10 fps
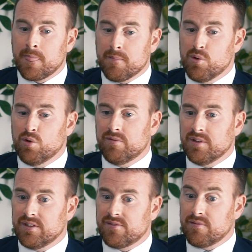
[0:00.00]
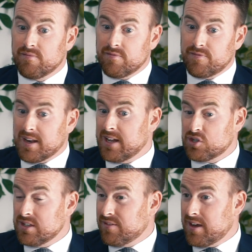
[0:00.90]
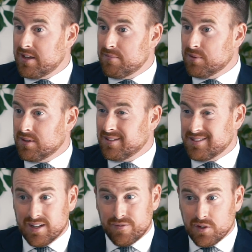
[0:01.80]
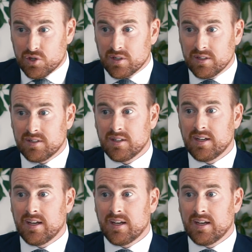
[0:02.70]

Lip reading: the move is financially viable, efficient,